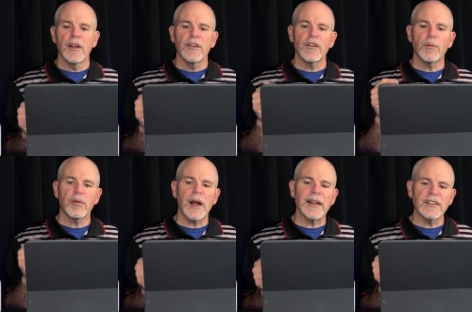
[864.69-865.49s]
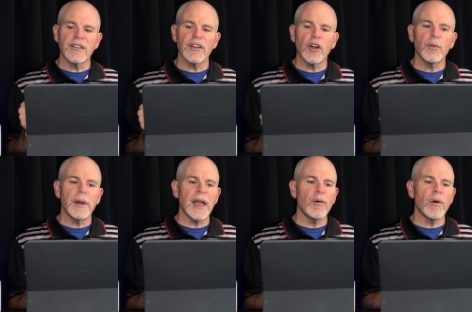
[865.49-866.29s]
So practice and
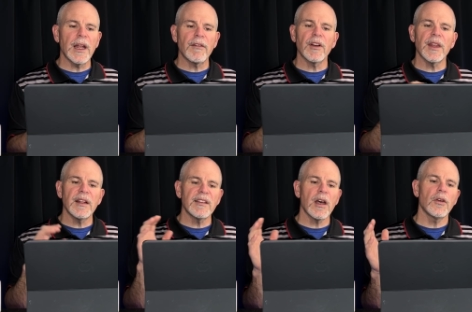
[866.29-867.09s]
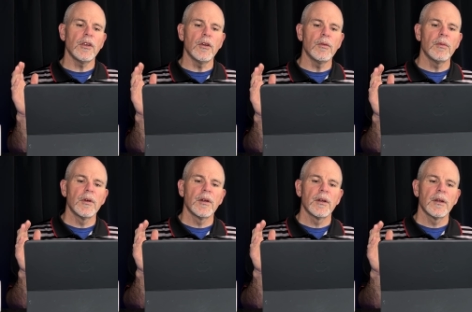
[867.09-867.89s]
obey whatever they tell you,
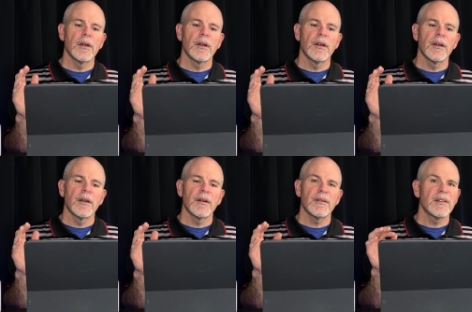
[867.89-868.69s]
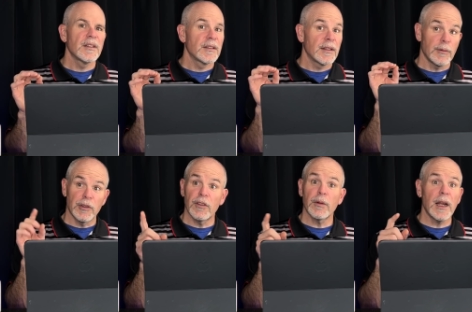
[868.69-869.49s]

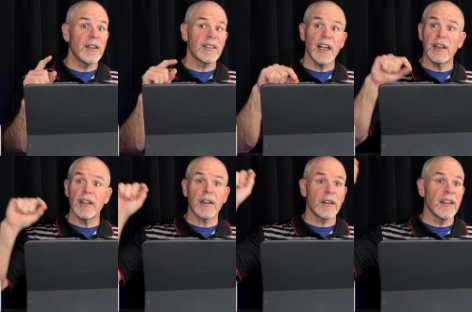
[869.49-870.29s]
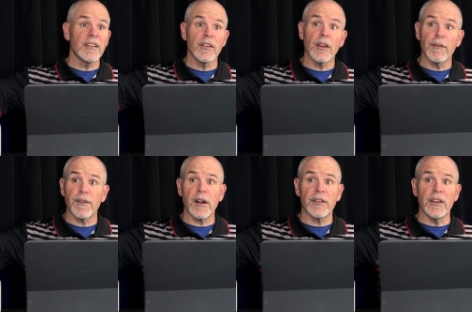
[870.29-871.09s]
which is great. He's saying, Look, listen to the
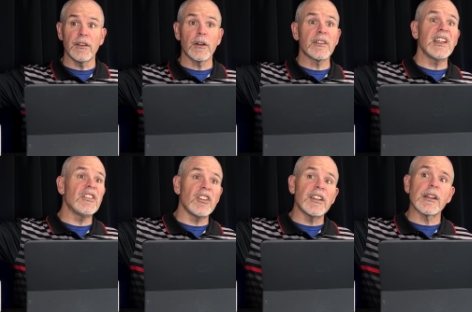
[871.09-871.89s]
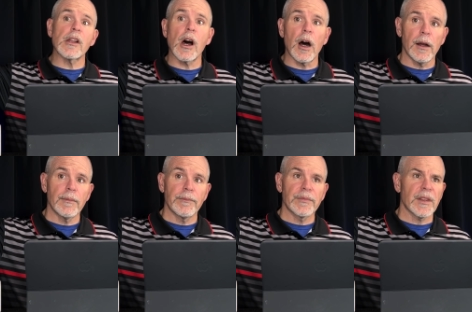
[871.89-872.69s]
Pharisees. They're teaching the law.
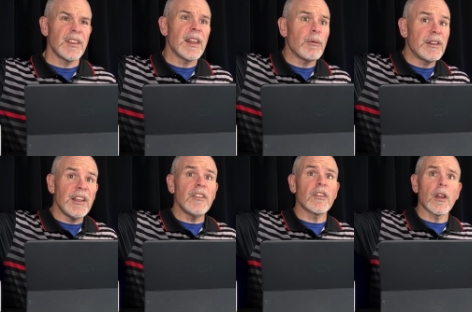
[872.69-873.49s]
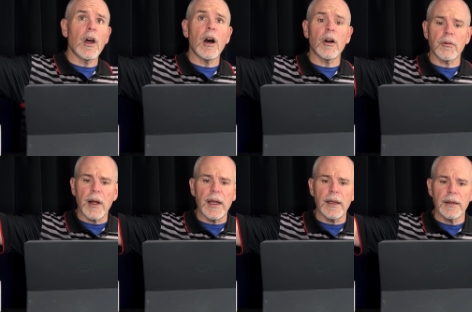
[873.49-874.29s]
See, they would teach the law, all
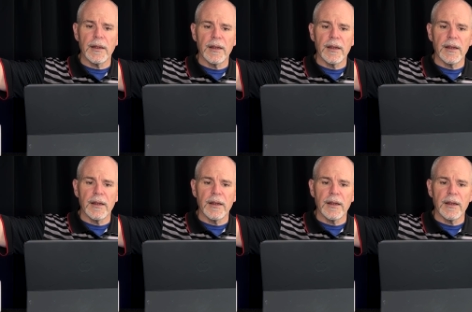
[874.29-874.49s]
right.